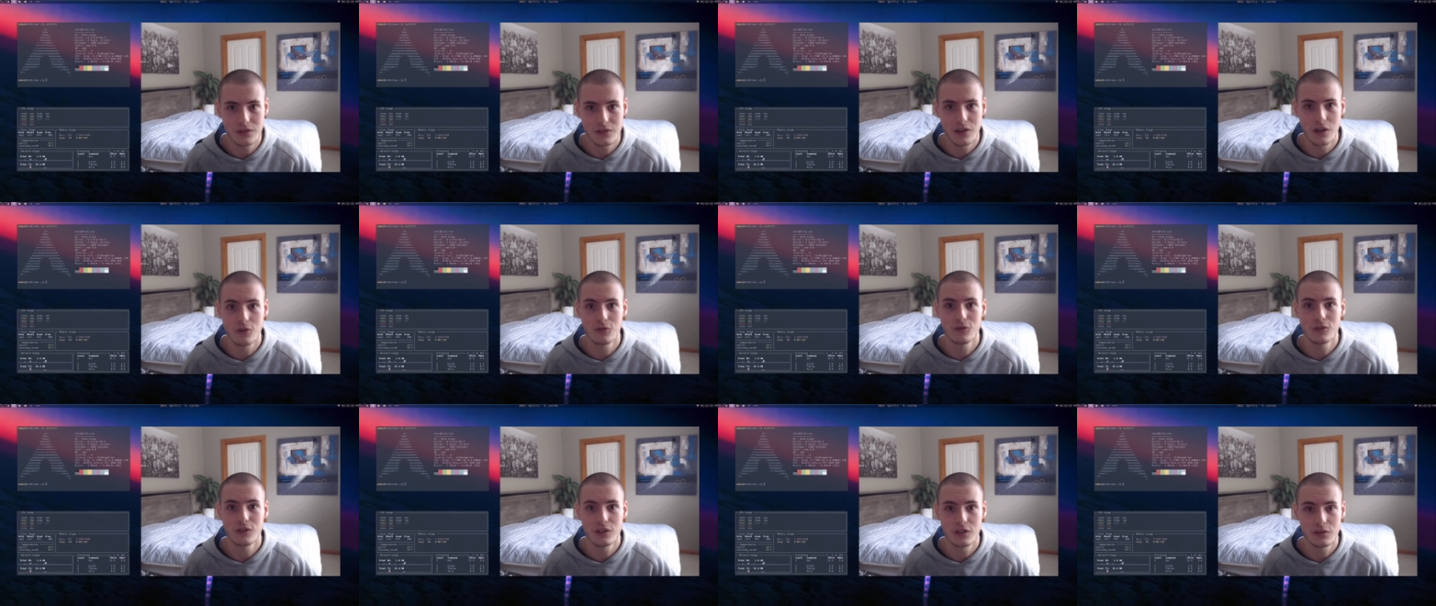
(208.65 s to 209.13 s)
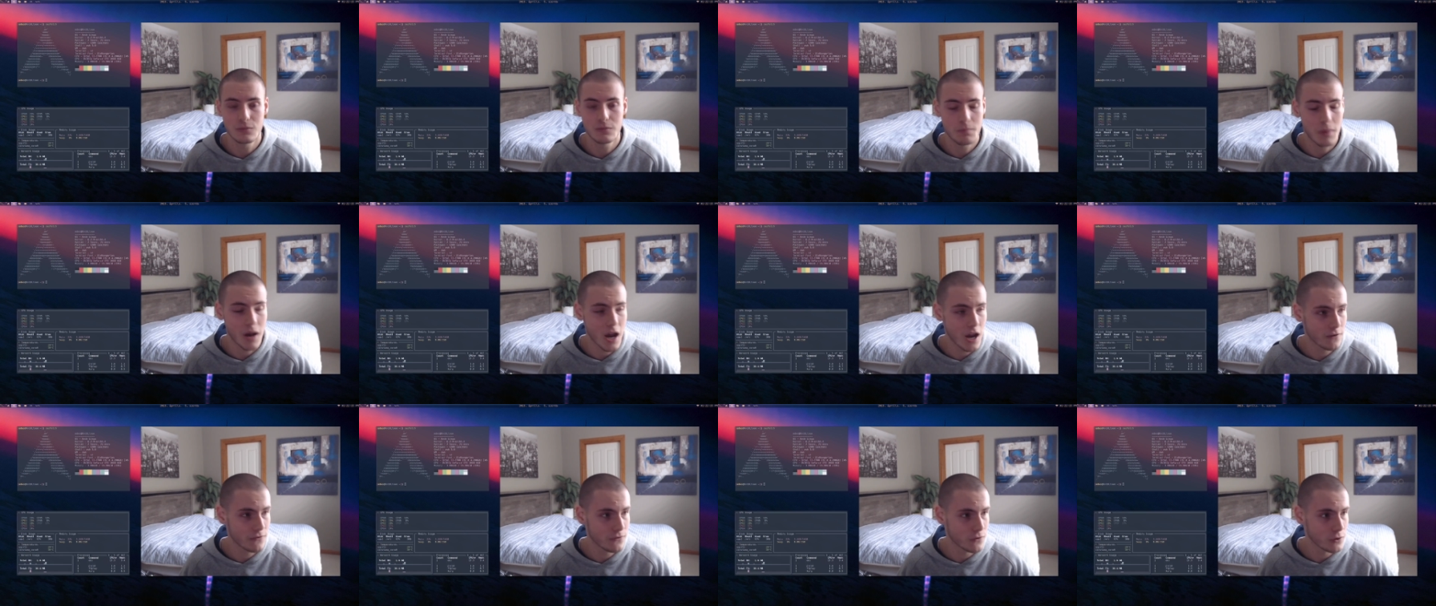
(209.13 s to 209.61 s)
They only did
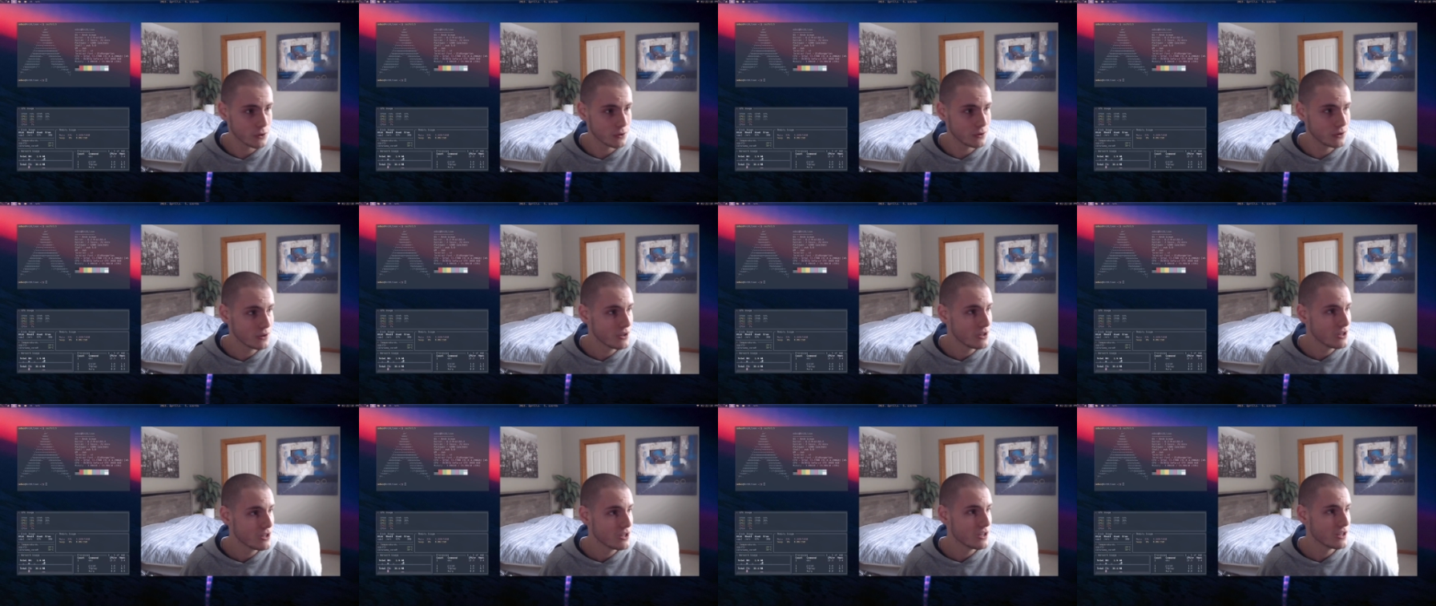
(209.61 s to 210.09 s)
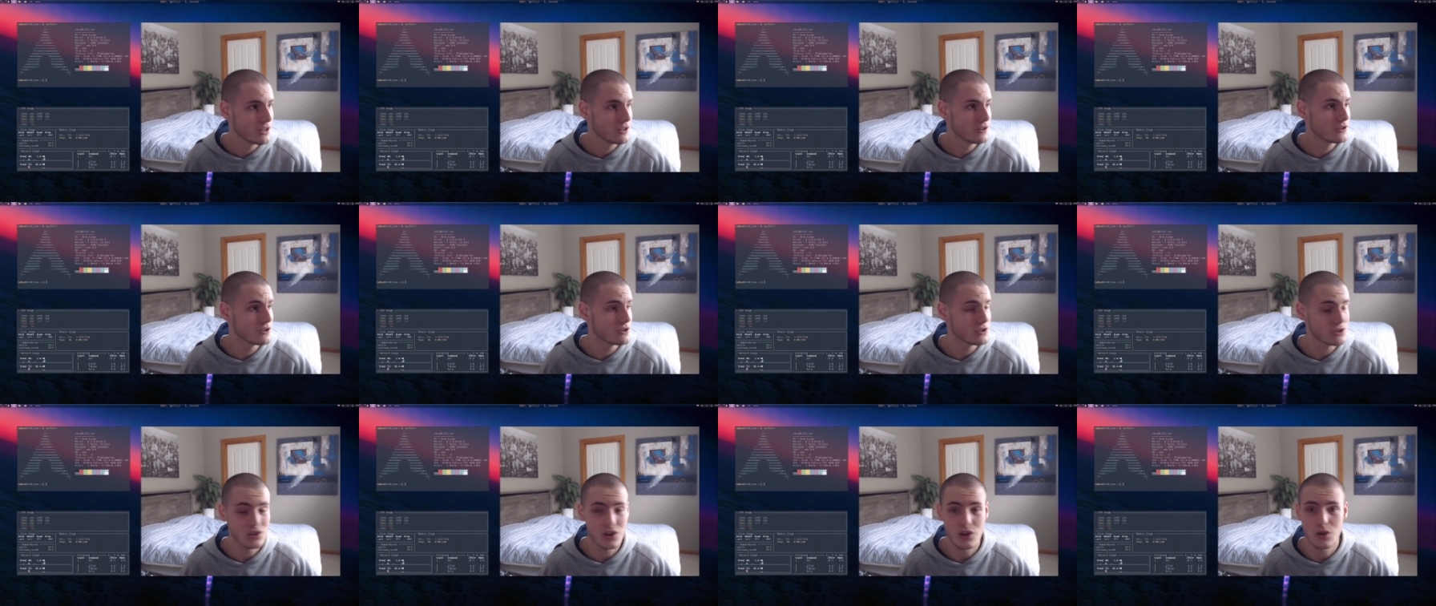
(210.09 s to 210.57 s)
Python, and they're
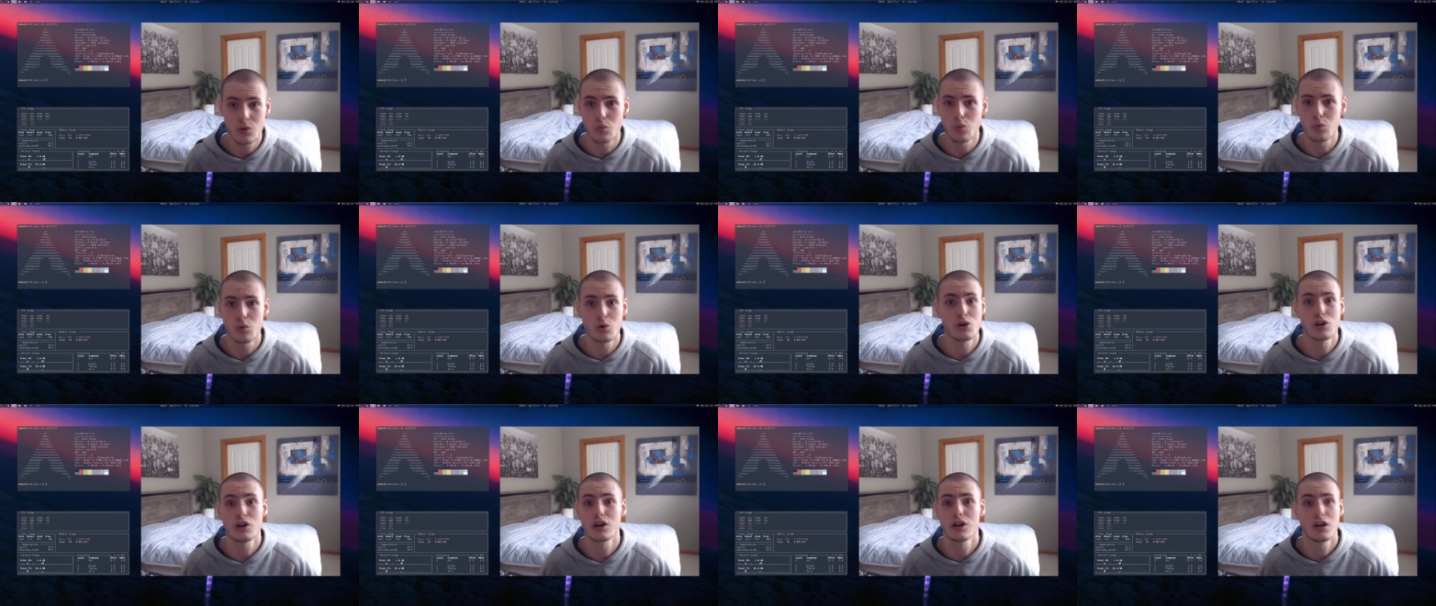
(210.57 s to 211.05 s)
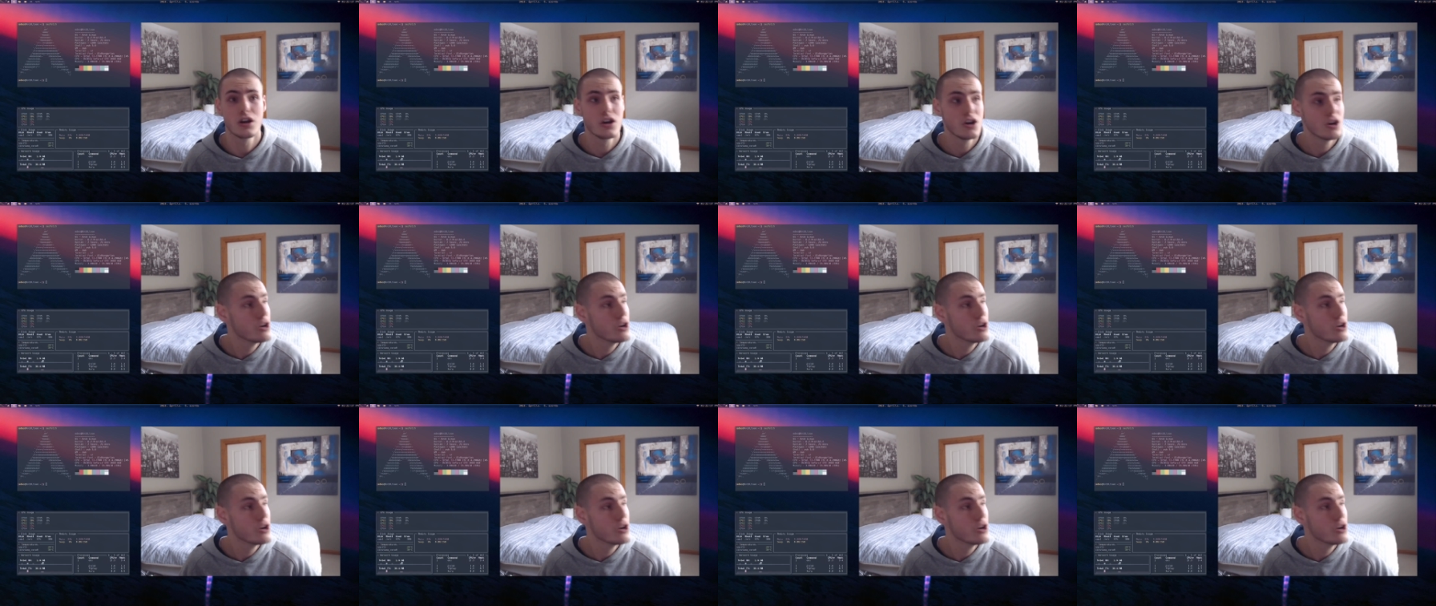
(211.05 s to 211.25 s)
just like, "What?